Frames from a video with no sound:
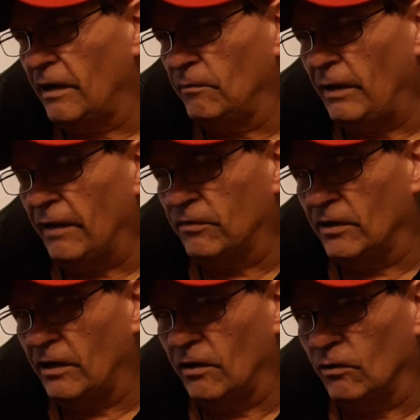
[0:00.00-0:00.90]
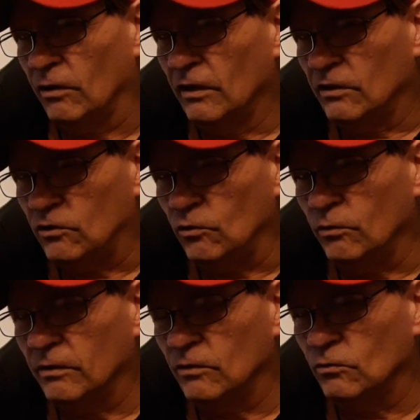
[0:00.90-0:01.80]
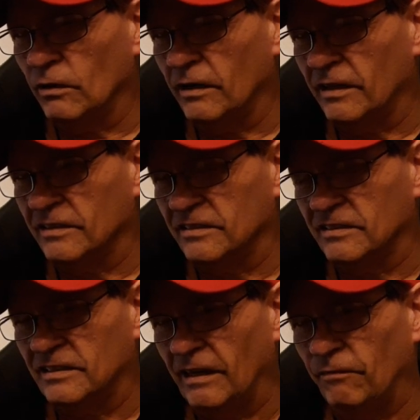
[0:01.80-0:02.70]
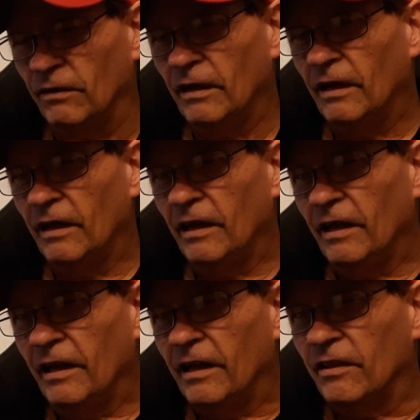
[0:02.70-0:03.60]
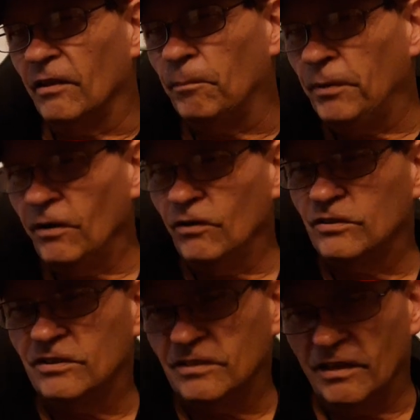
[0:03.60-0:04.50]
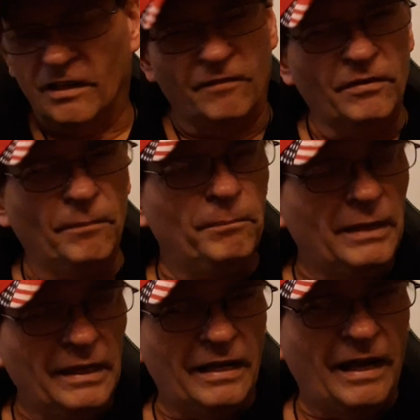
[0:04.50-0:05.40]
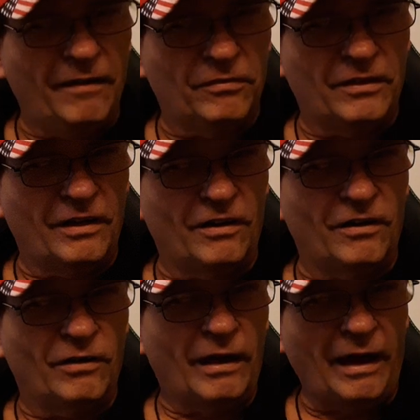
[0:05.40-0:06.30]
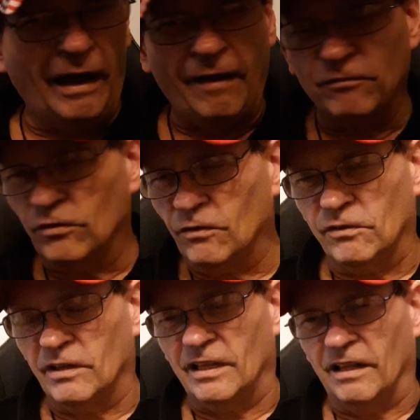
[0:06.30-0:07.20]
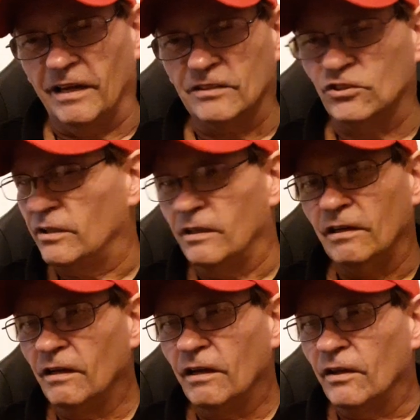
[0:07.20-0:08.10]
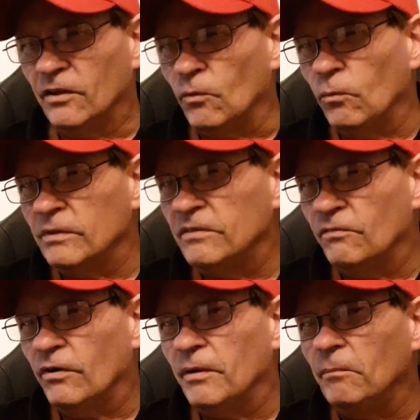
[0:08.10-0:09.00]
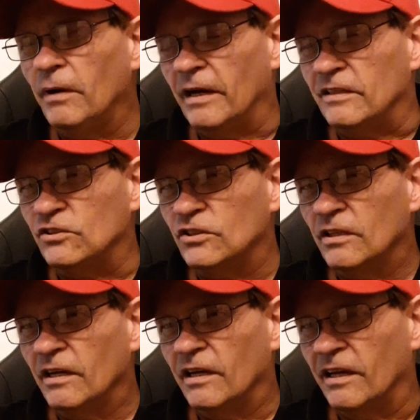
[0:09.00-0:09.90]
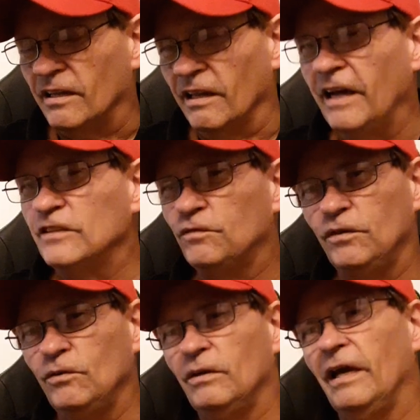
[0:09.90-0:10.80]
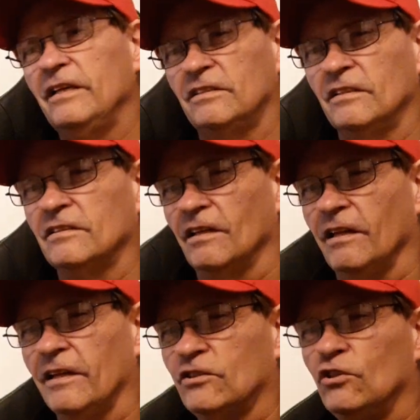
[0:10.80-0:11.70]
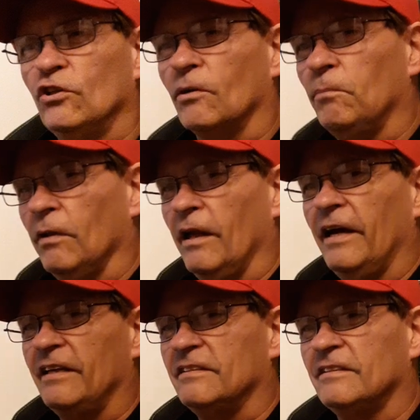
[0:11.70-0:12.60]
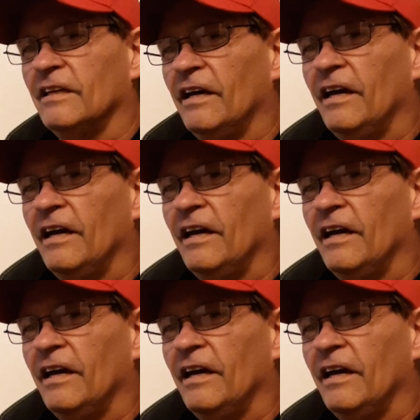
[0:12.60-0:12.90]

of them out there doing the drugs and stuff, the appearance of them being out there after the election, there wasn't very much. In the last few days since the election took place,